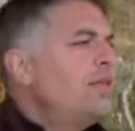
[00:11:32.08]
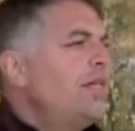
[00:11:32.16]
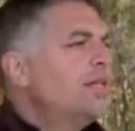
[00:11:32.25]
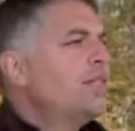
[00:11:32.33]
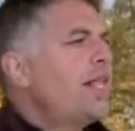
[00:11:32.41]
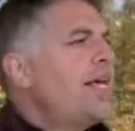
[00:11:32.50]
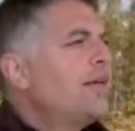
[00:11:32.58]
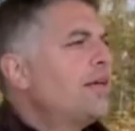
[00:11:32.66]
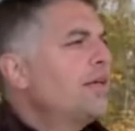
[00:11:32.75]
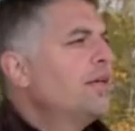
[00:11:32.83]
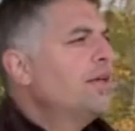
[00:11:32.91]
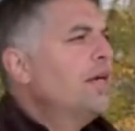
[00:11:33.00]
years later,
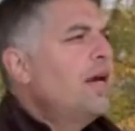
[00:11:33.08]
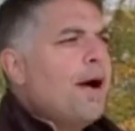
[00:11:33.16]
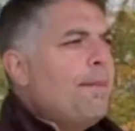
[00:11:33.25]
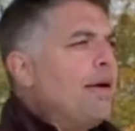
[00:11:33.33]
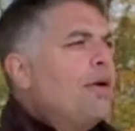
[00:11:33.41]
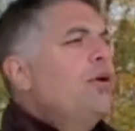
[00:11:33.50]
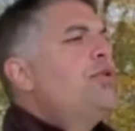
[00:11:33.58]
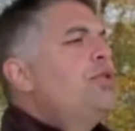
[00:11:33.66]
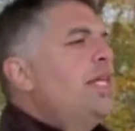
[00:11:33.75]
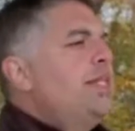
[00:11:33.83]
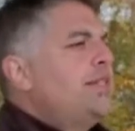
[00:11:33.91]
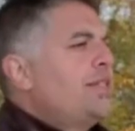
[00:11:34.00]
about who
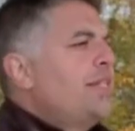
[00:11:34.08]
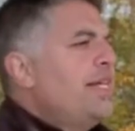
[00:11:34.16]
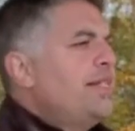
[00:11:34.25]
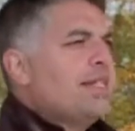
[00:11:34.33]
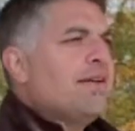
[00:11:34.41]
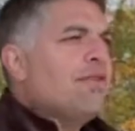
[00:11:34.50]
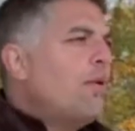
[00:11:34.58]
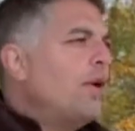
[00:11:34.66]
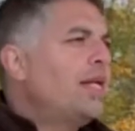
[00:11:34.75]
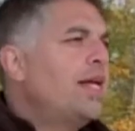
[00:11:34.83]
Jesus is. Everyone